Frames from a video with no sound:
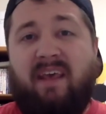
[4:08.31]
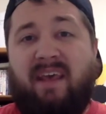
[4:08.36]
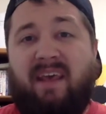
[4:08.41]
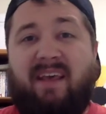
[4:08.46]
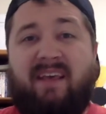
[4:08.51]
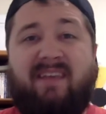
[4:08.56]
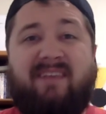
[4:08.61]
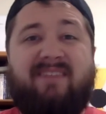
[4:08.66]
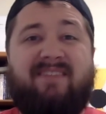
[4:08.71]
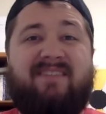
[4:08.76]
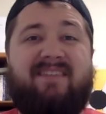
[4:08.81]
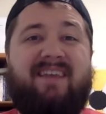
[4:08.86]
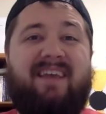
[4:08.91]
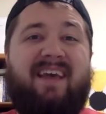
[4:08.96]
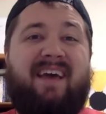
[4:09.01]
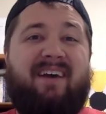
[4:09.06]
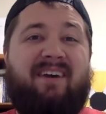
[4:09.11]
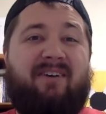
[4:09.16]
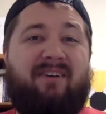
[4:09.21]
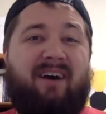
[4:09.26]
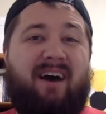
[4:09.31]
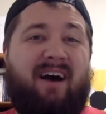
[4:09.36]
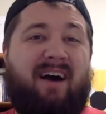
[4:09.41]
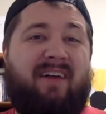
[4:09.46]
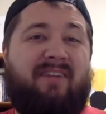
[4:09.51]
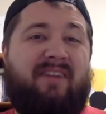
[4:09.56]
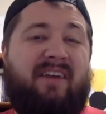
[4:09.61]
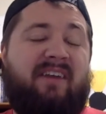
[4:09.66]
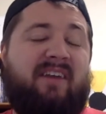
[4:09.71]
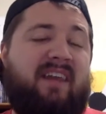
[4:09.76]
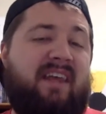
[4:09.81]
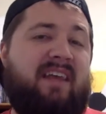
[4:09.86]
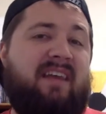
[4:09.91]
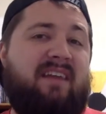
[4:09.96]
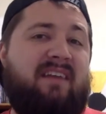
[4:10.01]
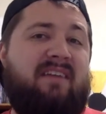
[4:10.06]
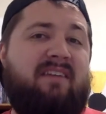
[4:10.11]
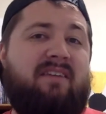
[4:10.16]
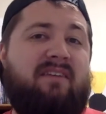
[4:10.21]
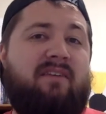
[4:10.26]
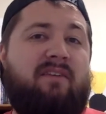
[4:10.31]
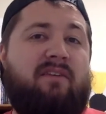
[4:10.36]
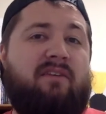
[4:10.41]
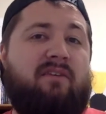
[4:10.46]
is uh, they needed